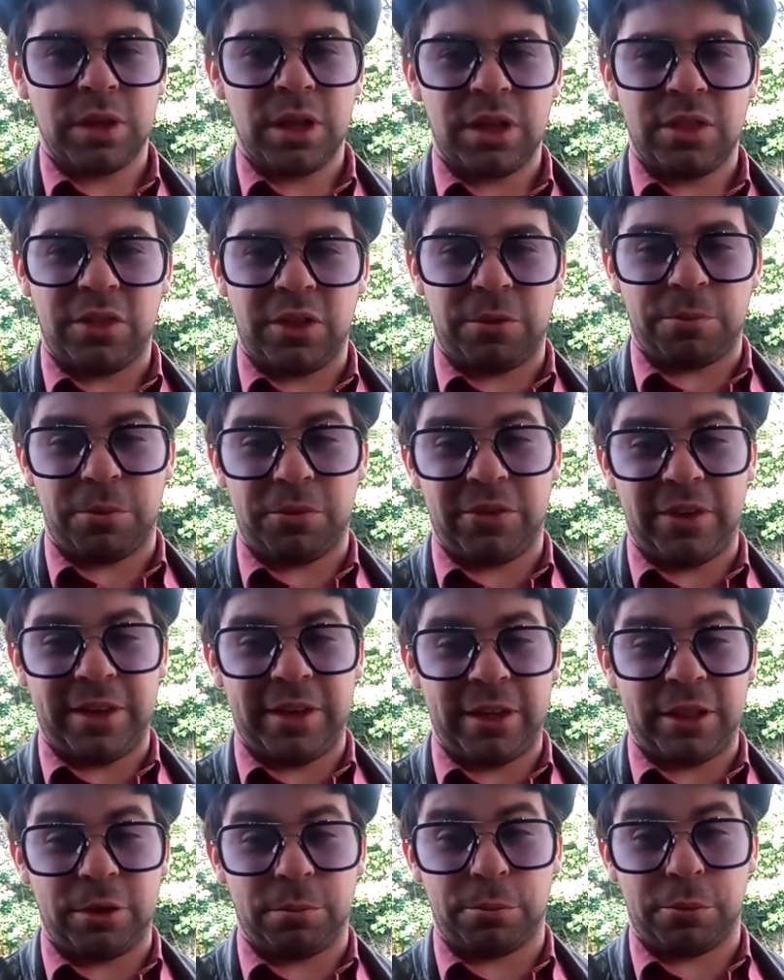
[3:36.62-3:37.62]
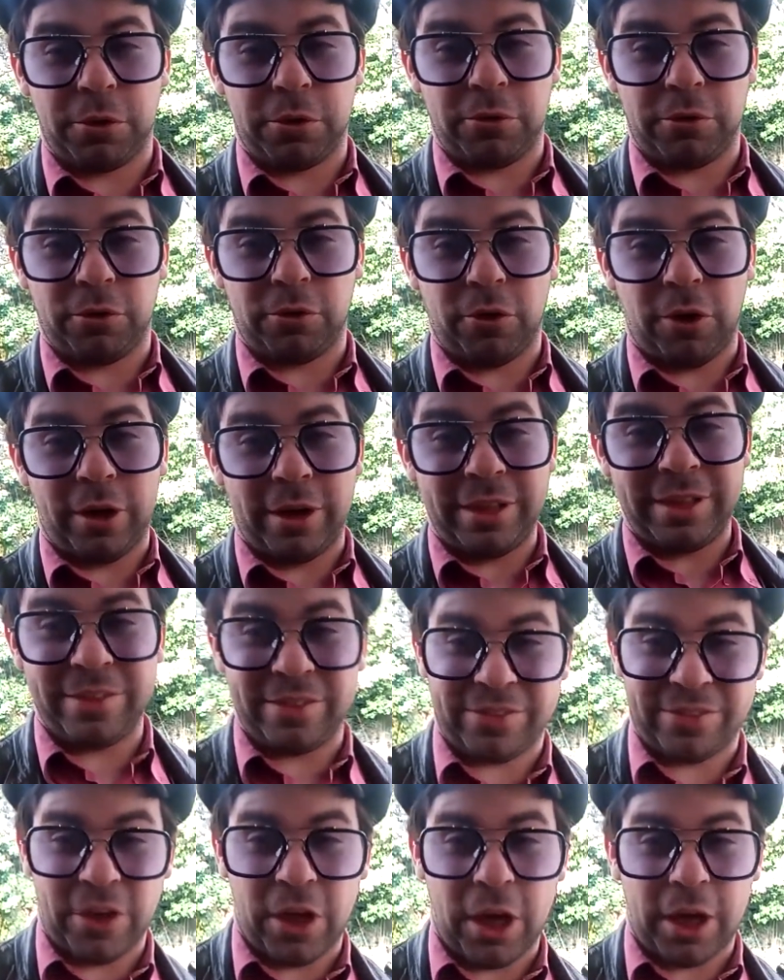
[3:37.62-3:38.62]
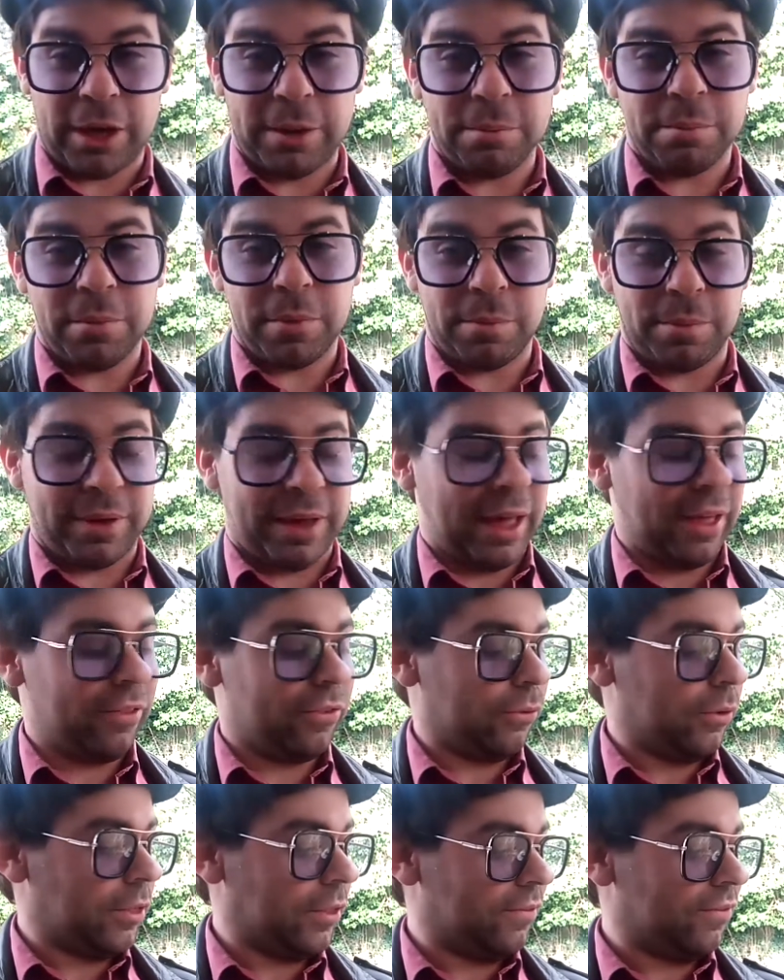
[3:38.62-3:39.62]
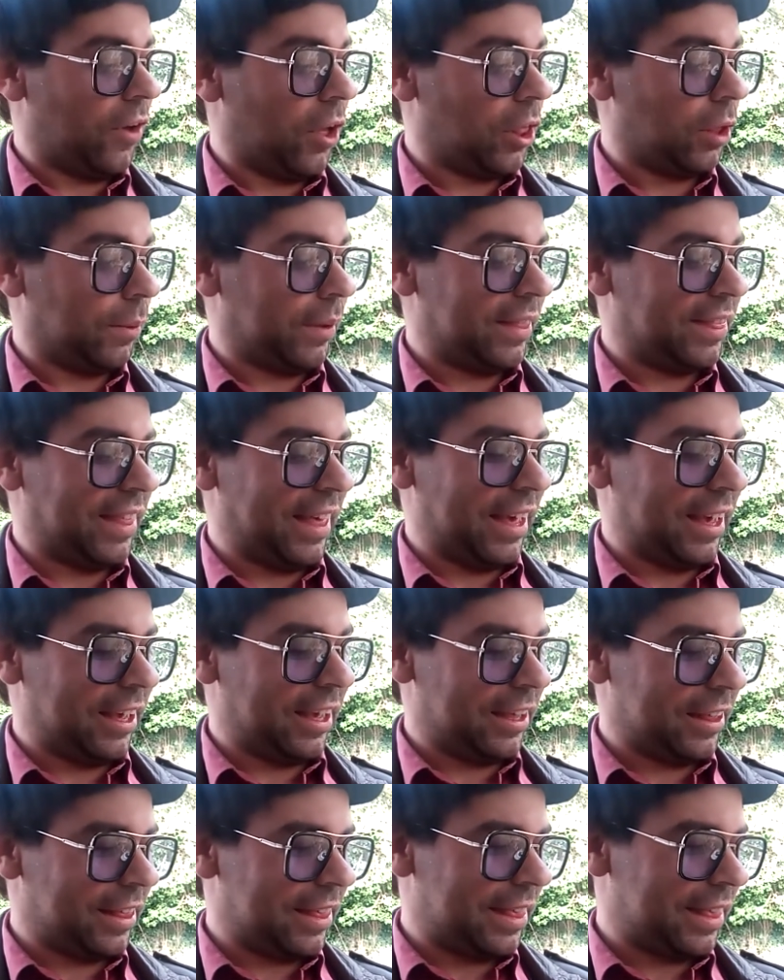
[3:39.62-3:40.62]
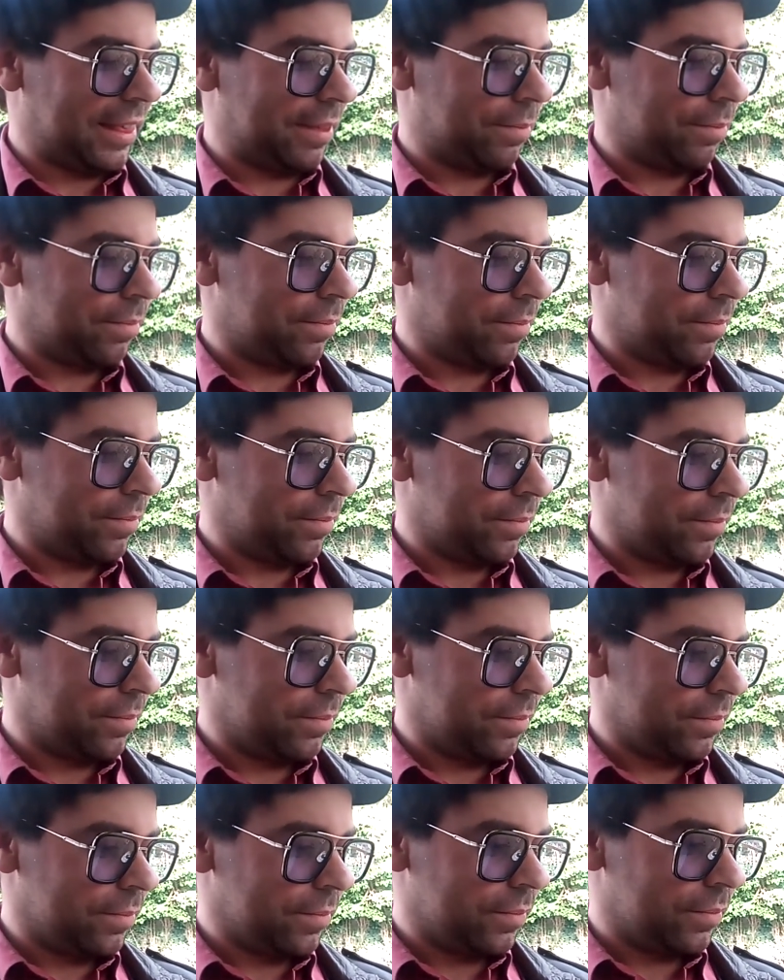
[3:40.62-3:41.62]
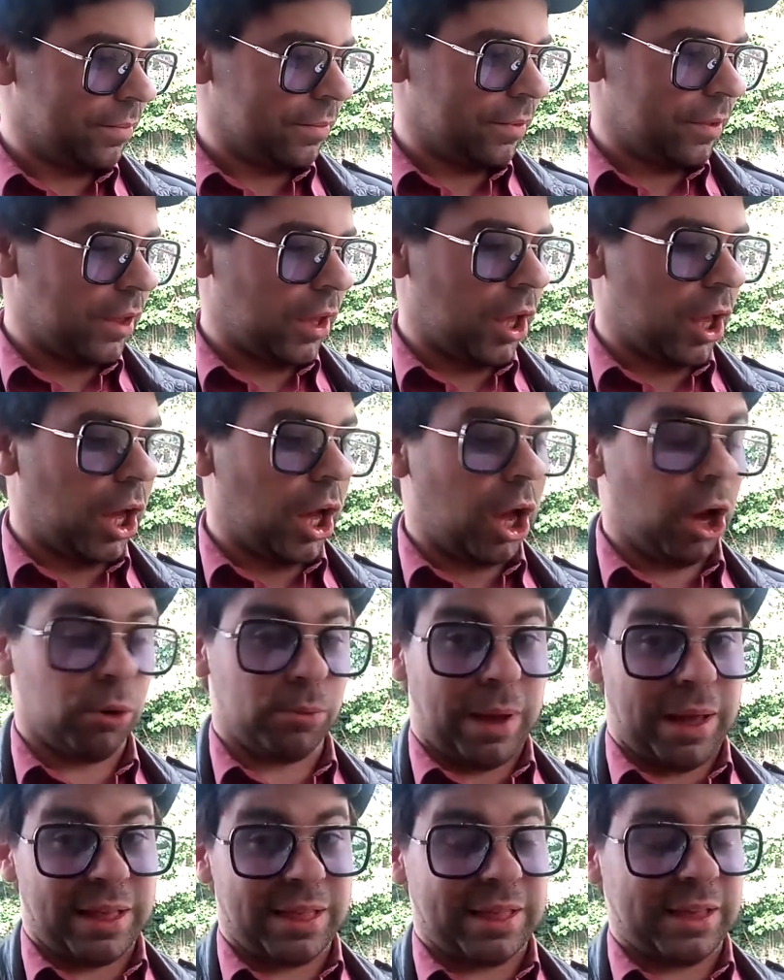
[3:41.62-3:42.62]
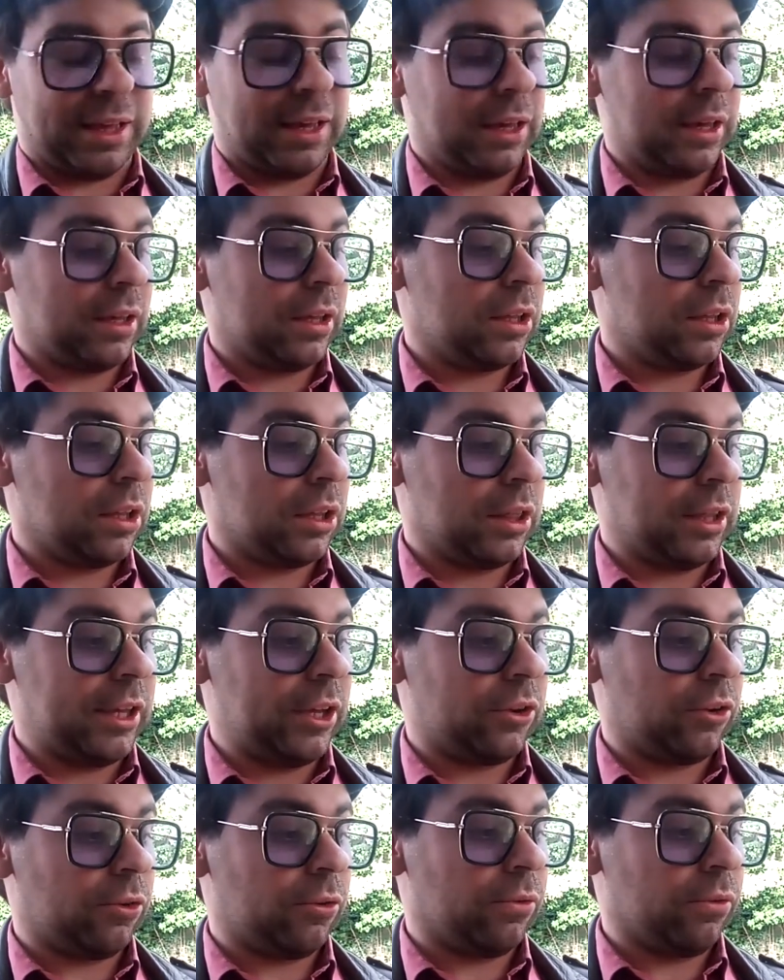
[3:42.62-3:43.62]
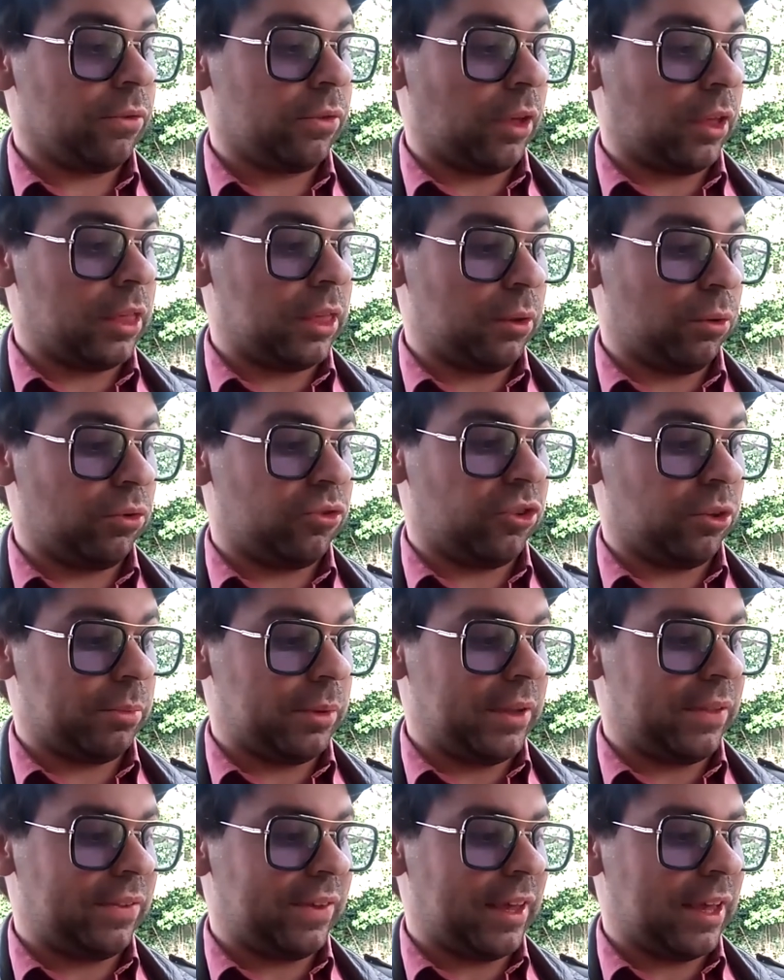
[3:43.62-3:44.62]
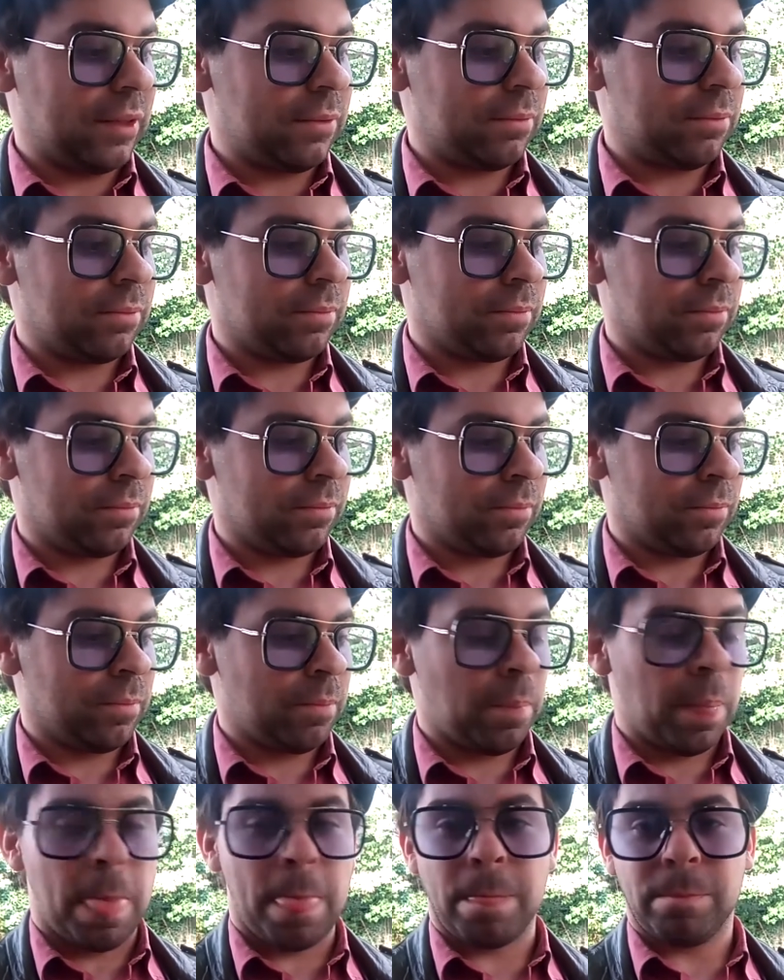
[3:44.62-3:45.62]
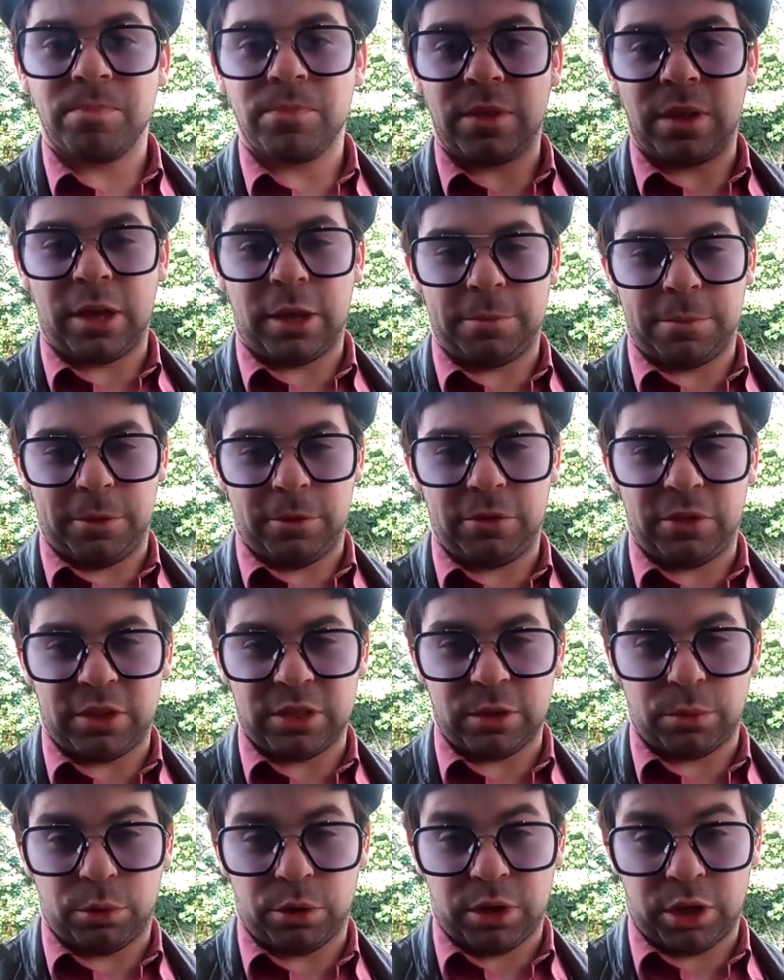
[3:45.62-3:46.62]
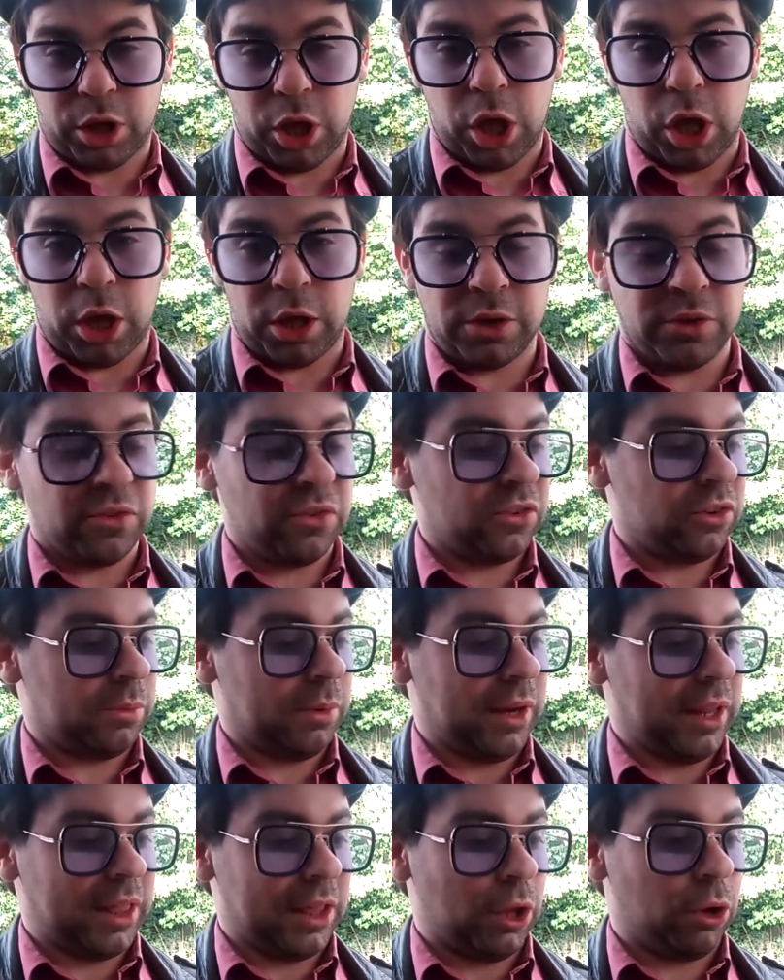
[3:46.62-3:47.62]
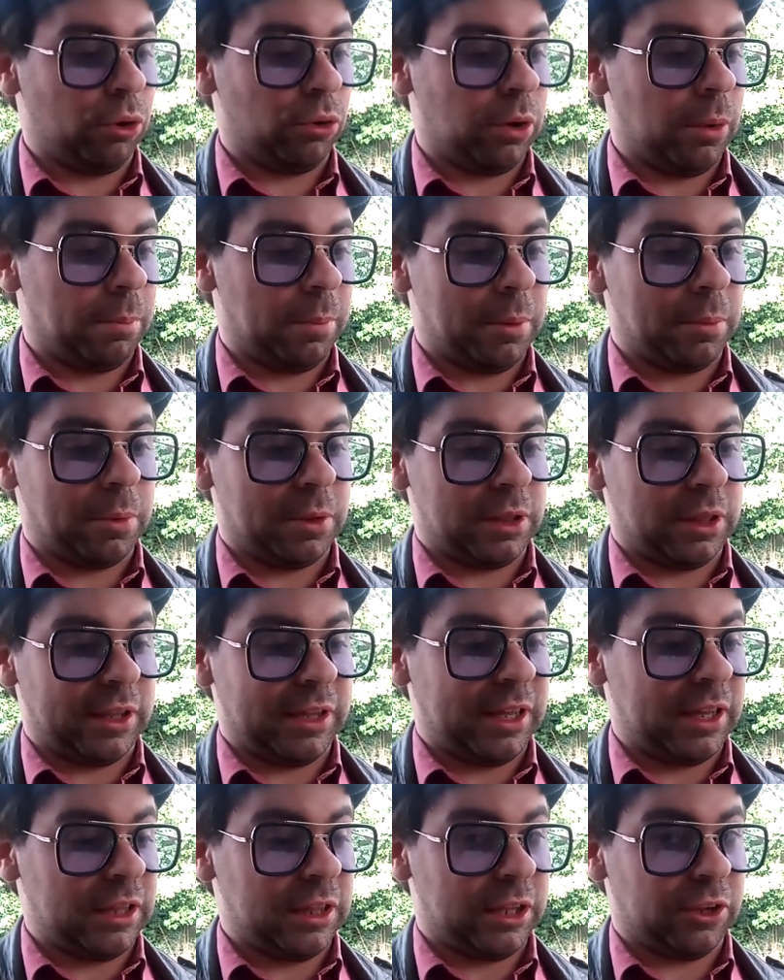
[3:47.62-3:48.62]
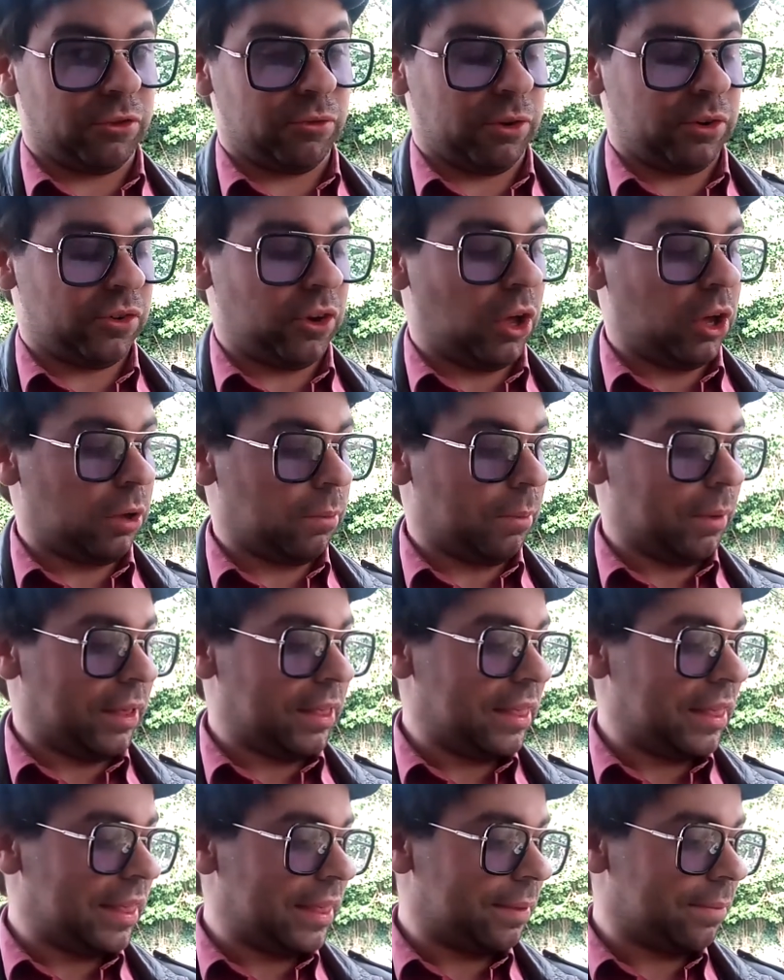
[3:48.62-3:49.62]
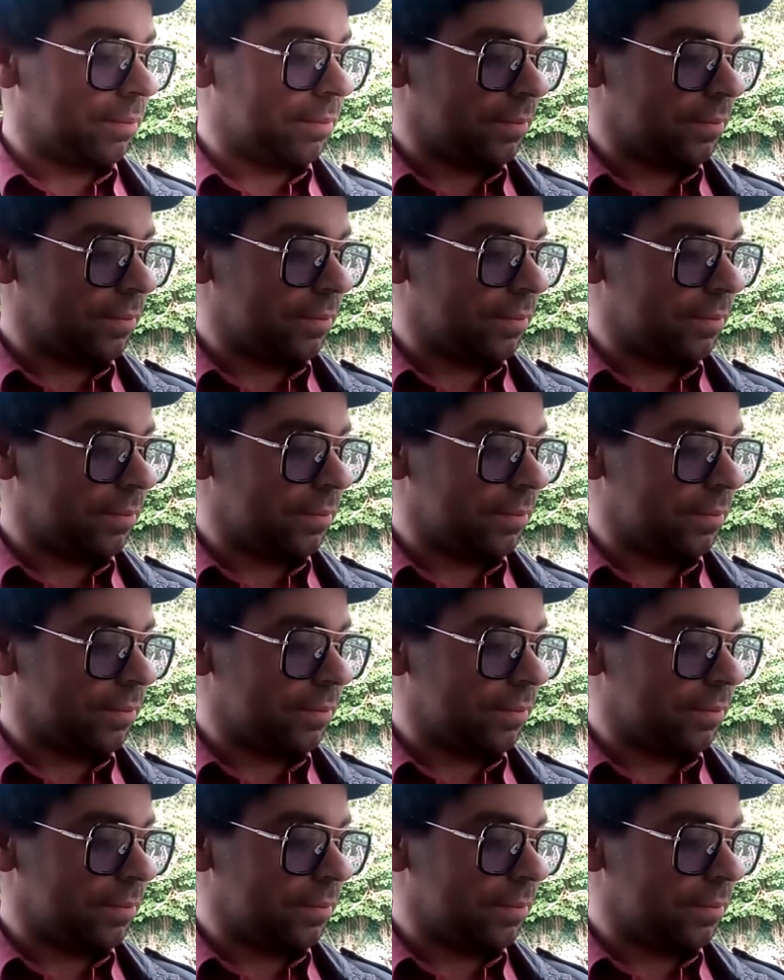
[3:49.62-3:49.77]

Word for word: This particular brother in Christ at the time began doing the following things. Harassing leaders on social media. Abusing the word of God to meet his own biblically illiterate dogmas.